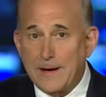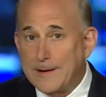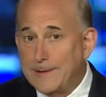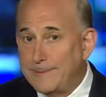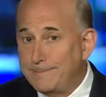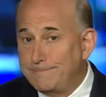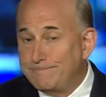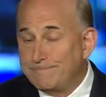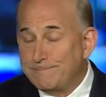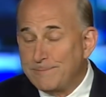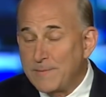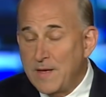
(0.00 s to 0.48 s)

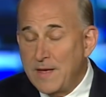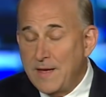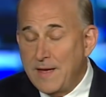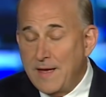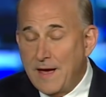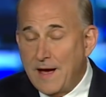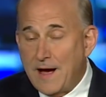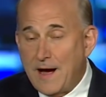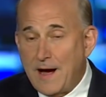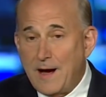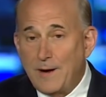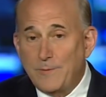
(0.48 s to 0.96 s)
um,
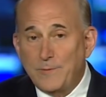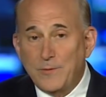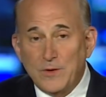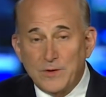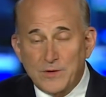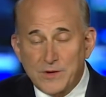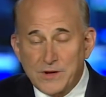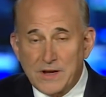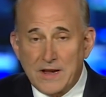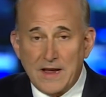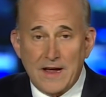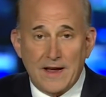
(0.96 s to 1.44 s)

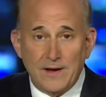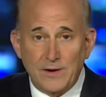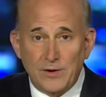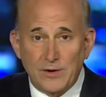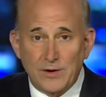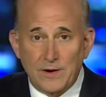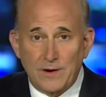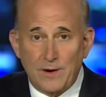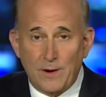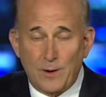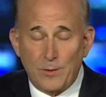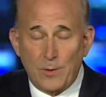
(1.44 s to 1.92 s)

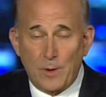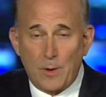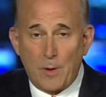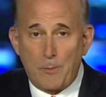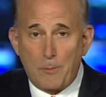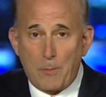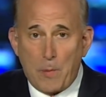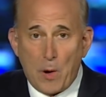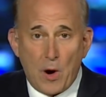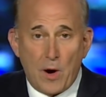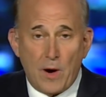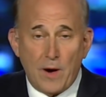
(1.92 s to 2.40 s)
obfuscation on
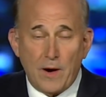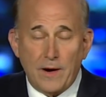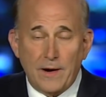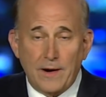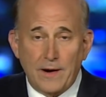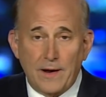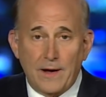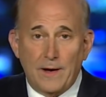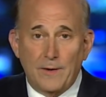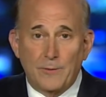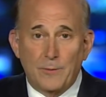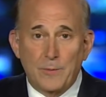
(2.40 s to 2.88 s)
the
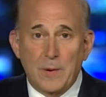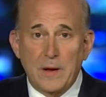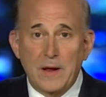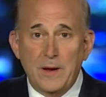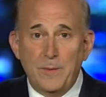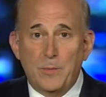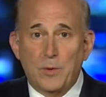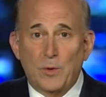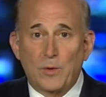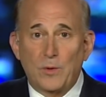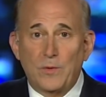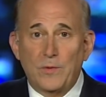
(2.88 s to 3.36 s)
part of
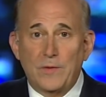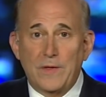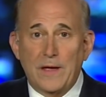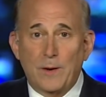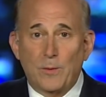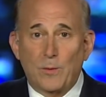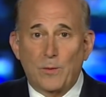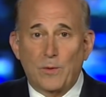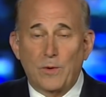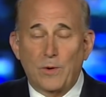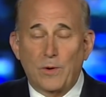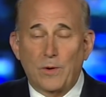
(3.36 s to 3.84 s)
people
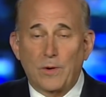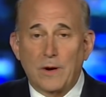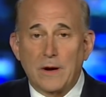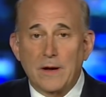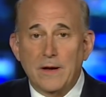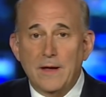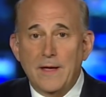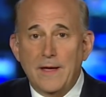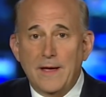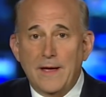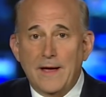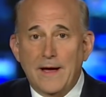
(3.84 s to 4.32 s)
that
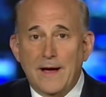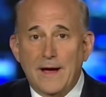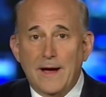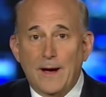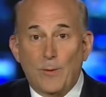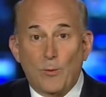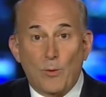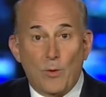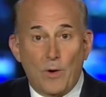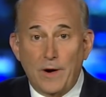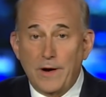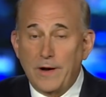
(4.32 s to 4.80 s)
were
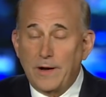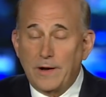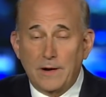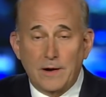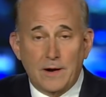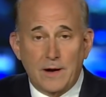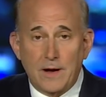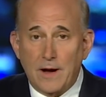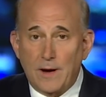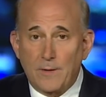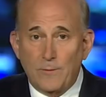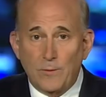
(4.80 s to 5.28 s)
uh,
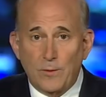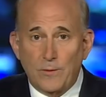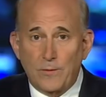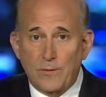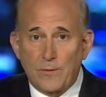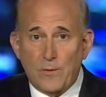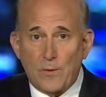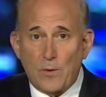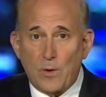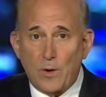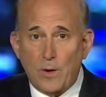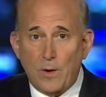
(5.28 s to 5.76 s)
wanting to cover
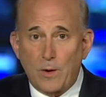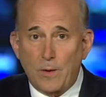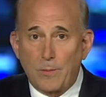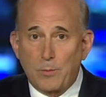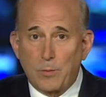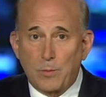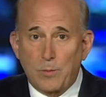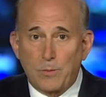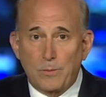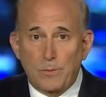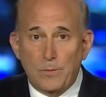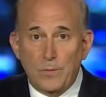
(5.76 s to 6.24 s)

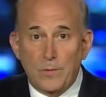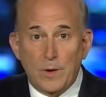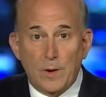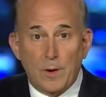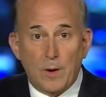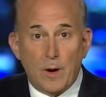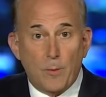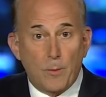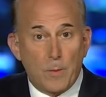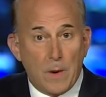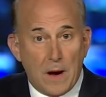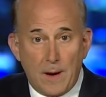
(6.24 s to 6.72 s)
for
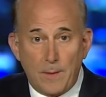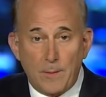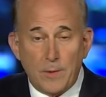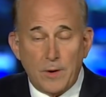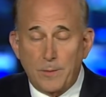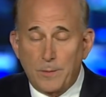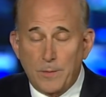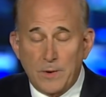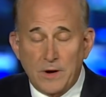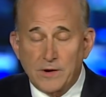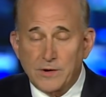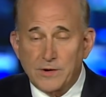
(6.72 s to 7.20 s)
the
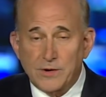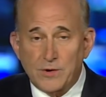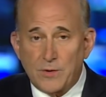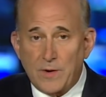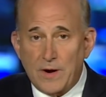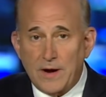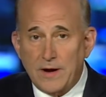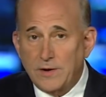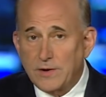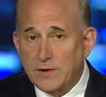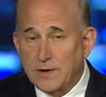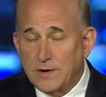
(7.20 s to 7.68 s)
Obama
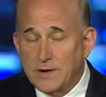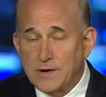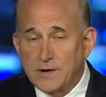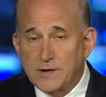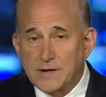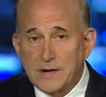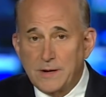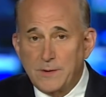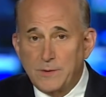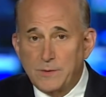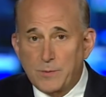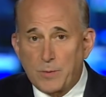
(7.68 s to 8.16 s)
administration.
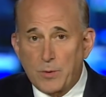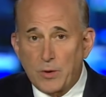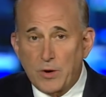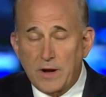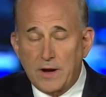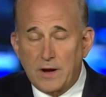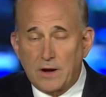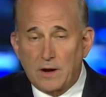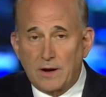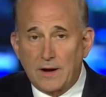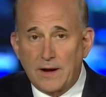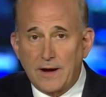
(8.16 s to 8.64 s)
It seems
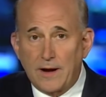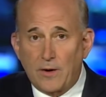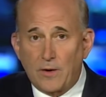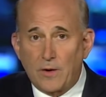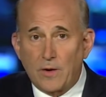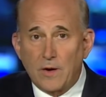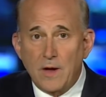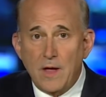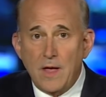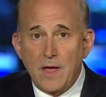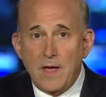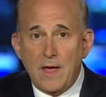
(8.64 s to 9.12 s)
pretty
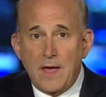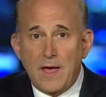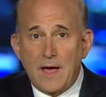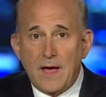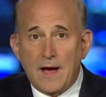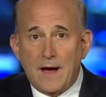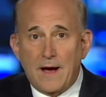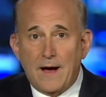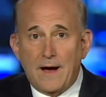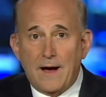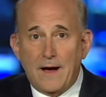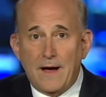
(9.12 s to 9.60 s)
clear.
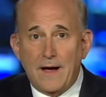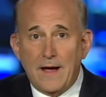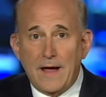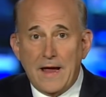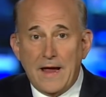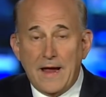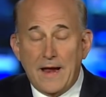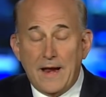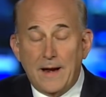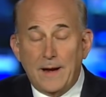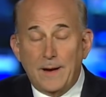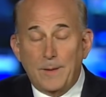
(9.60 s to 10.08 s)
Uh,
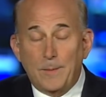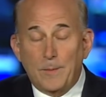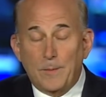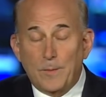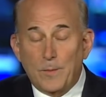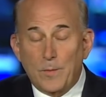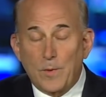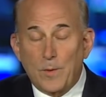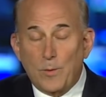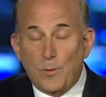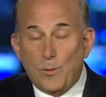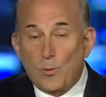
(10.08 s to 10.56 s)

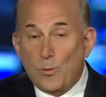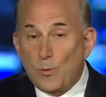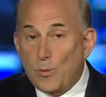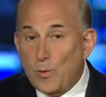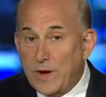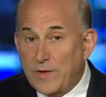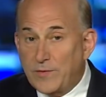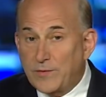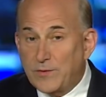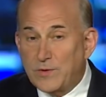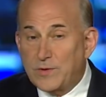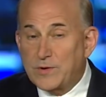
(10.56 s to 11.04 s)
and
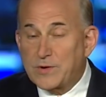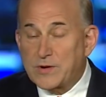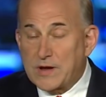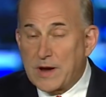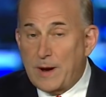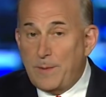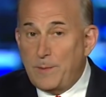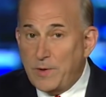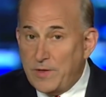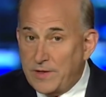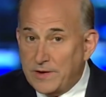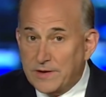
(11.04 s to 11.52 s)
with
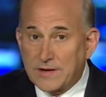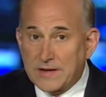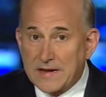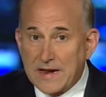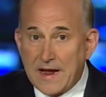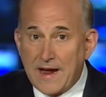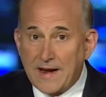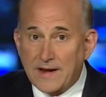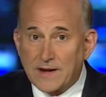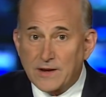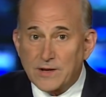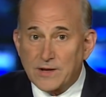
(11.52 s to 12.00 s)
some of the
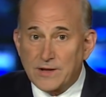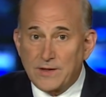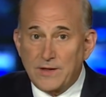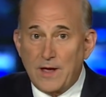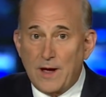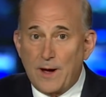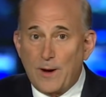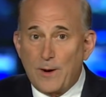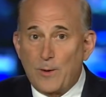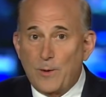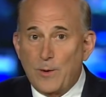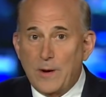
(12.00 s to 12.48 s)
texts,
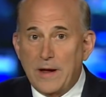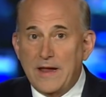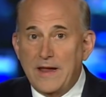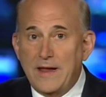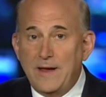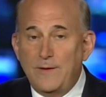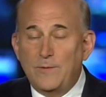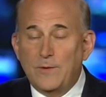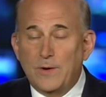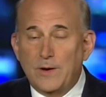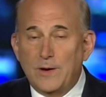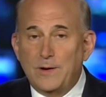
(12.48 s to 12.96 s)
though,
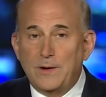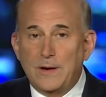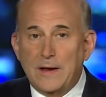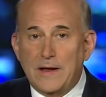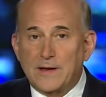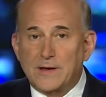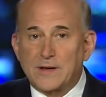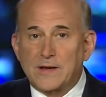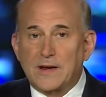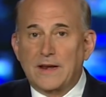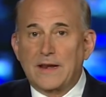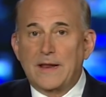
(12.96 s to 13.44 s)
even
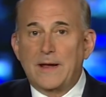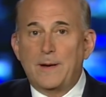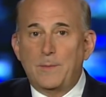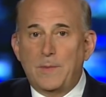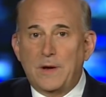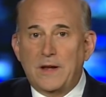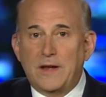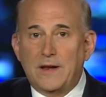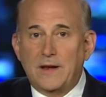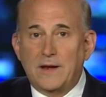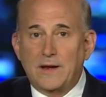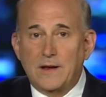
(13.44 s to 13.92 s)
as
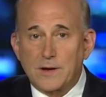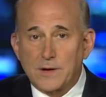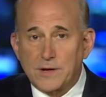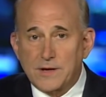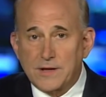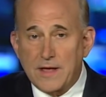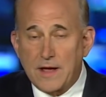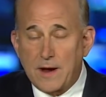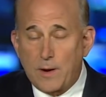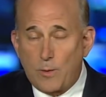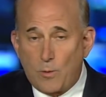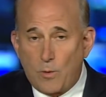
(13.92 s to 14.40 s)
limited
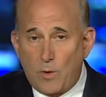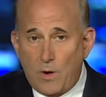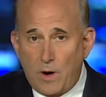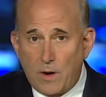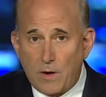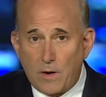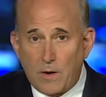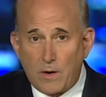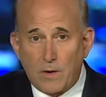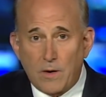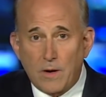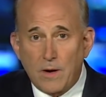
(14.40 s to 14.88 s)
as they
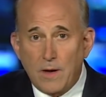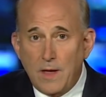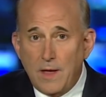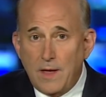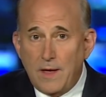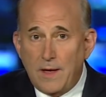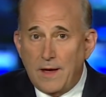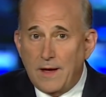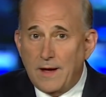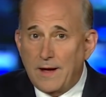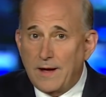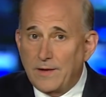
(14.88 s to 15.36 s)
were,
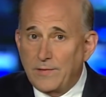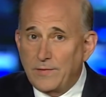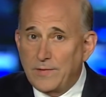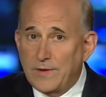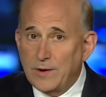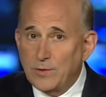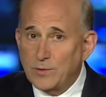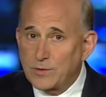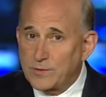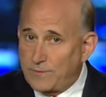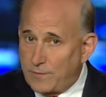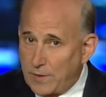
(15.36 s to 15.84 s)
uh,
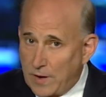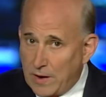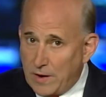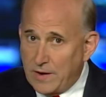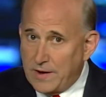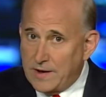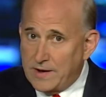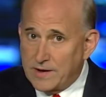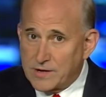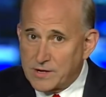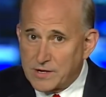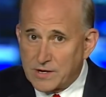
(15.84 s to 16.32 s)
there's
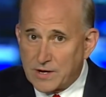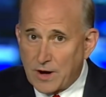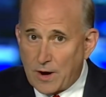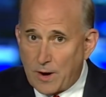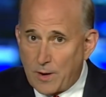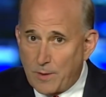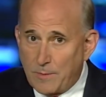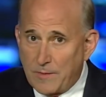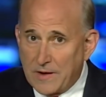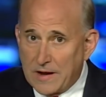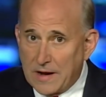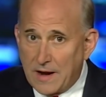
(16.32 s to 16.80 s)
very
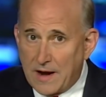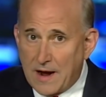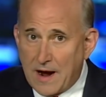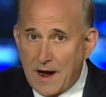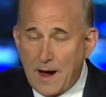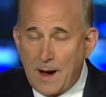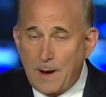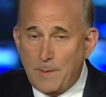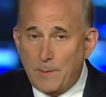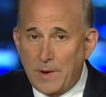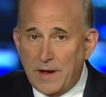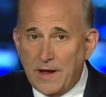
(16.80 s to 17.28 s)
disturbing
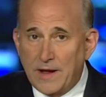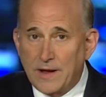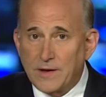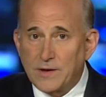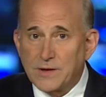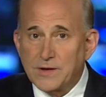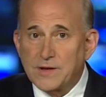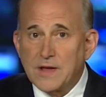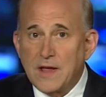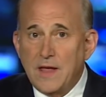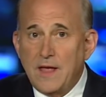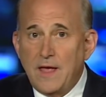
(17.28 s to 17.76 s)

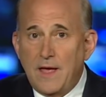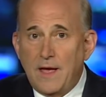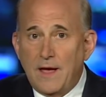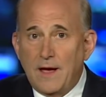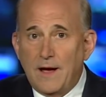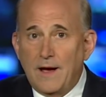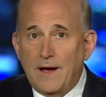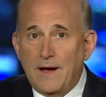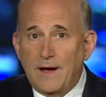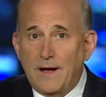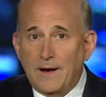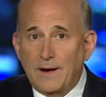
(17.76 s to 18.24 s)
comments,
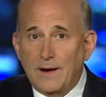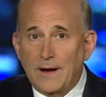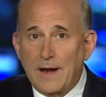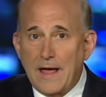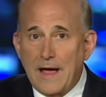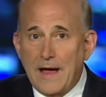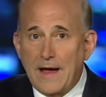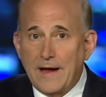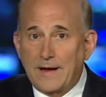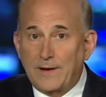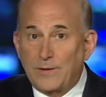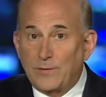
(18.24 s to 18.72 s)
uh, yeah.
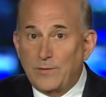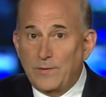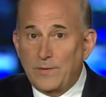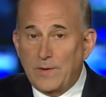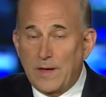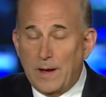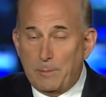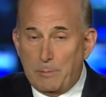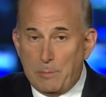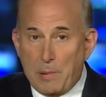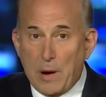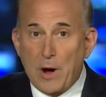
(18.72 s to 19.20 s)
like
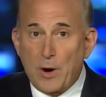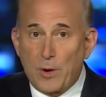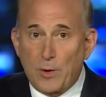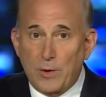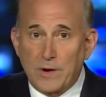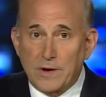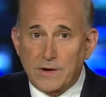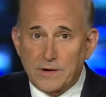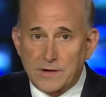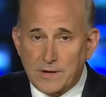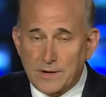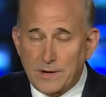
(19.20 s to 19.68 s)
the
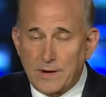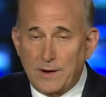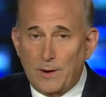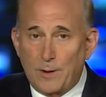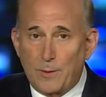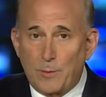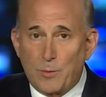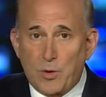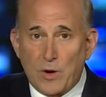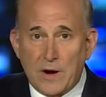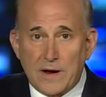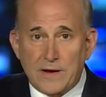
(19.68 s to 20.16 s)
POTUS, you
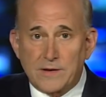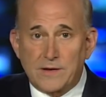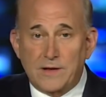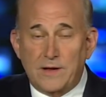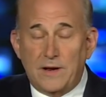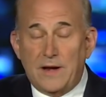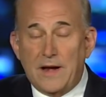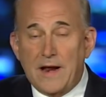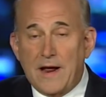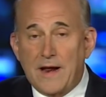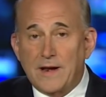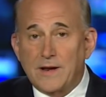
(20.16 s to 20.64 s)
know, the uh,
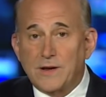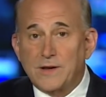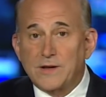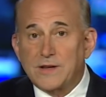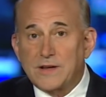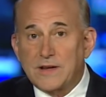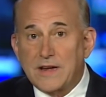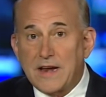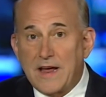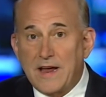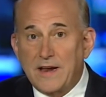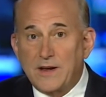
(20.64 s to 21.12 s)
President of the United
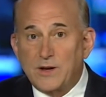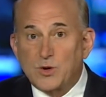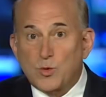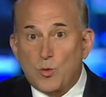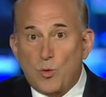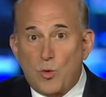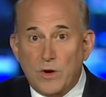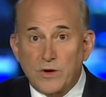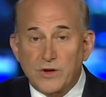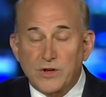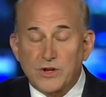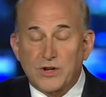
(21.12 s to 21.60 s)

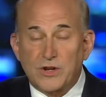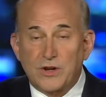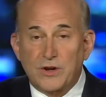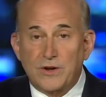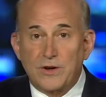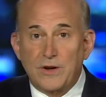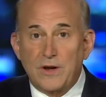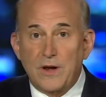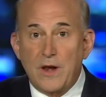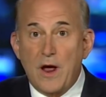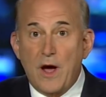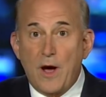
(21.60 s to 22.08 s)
States wants
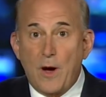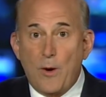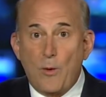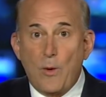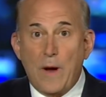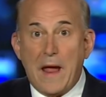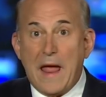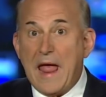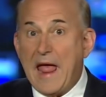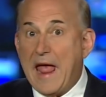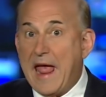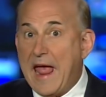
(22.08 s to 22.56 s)
to
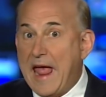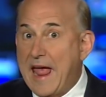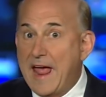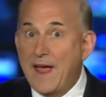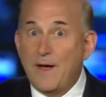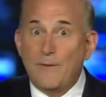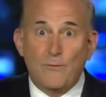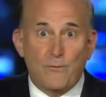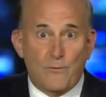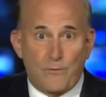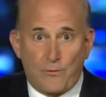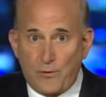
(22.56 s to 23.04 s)
know
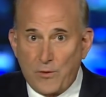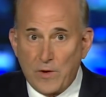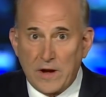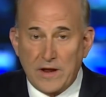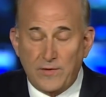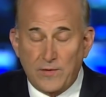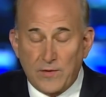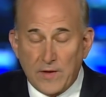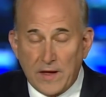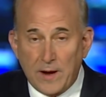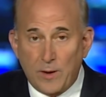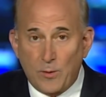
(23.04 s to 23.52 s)

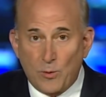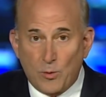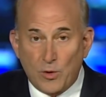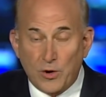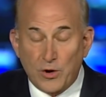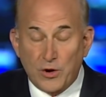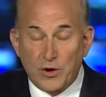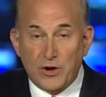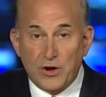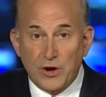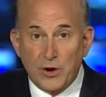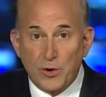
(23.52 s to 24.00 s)
everything
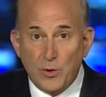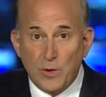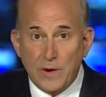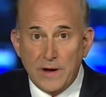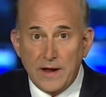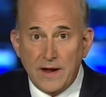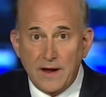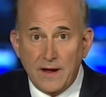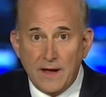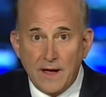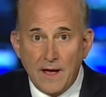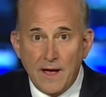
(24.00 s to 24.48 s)
we're
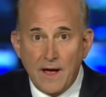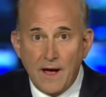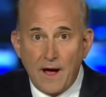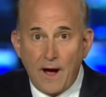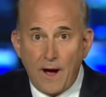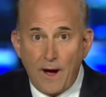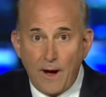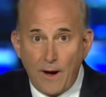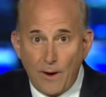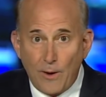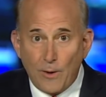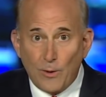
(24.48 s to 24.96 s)
doing.
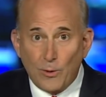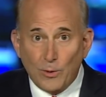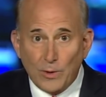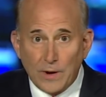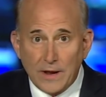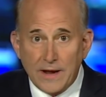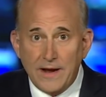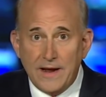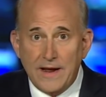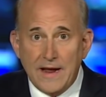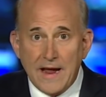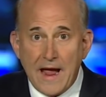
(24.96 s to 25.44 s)

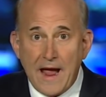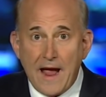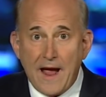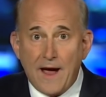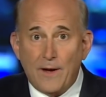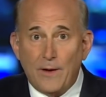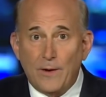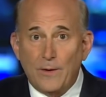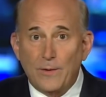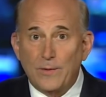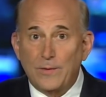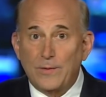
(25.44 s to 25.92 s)
Holy
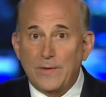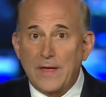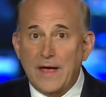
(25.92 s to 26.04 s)
cow,